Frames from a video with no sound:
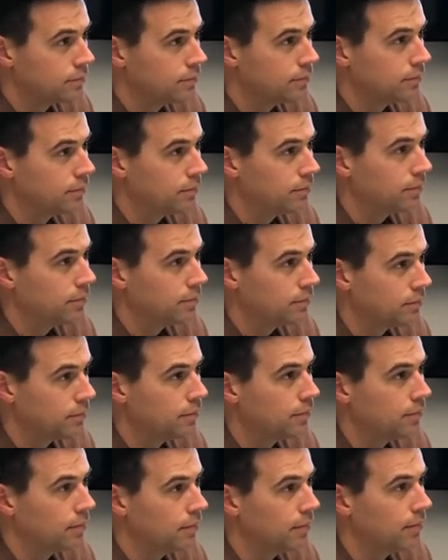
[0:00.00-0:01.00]

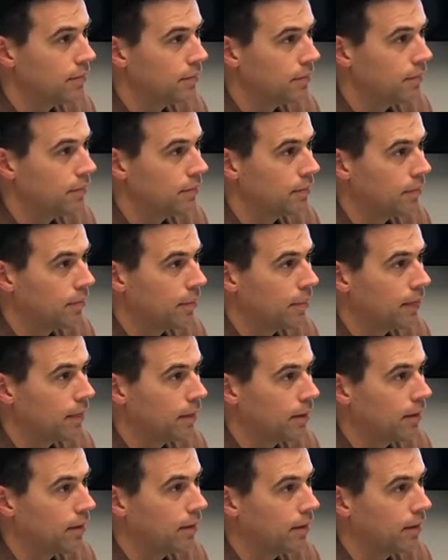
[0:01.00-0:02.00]

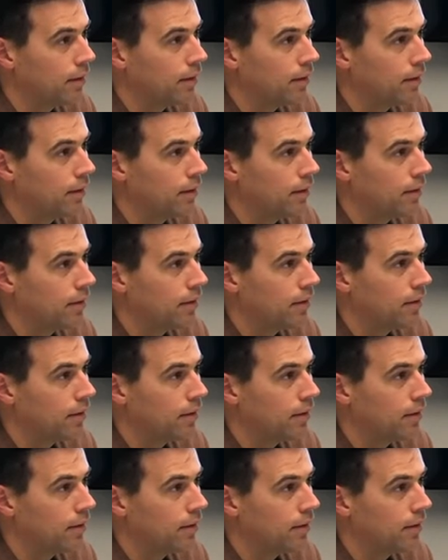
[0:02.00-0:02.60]
The person shown says nothing.